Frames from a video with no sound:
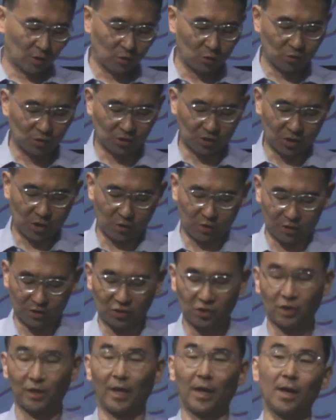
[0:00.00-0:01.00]
new series
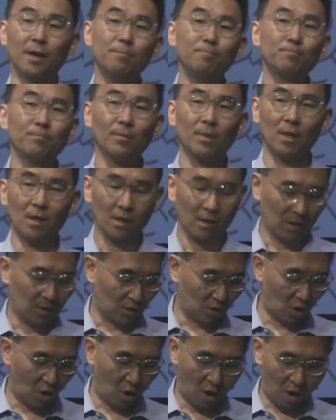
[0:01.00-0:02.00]
today
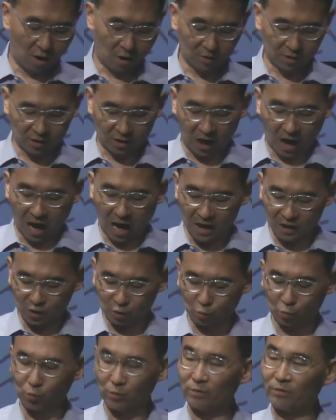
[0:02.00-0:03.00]
called God's
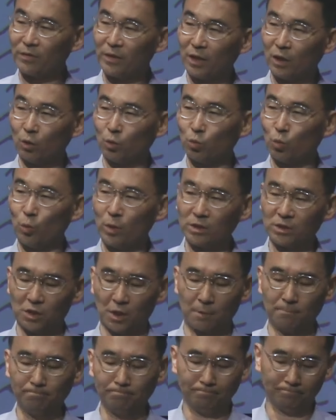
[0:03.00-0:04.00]
Revealed
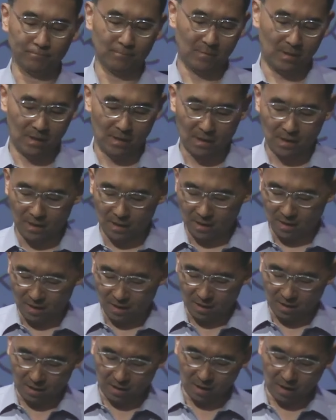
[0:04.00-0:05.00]
Wisdom.
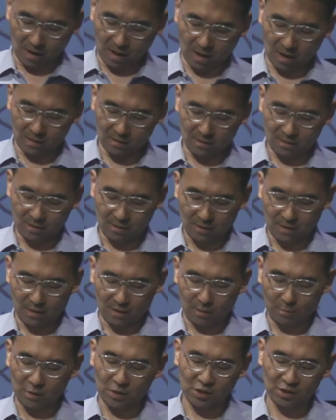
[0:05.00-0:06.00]
And
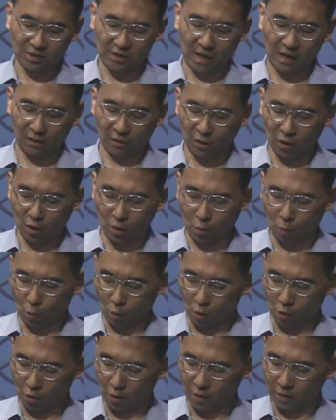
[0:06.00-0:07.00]
let me just say a little
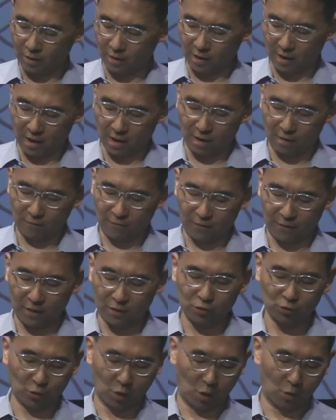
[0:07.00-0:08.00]
word of
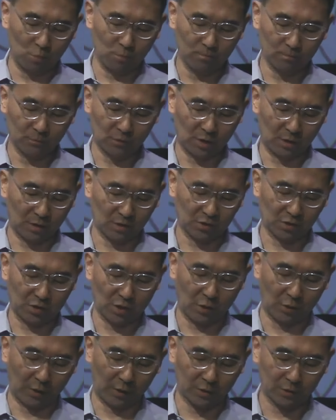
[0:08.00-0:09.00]
intro to this
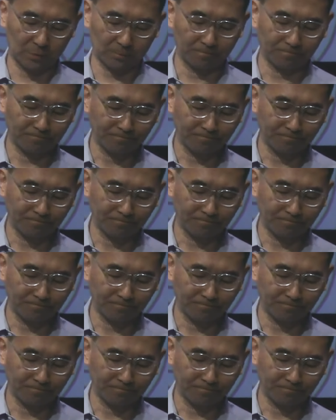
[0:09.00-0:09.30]
series.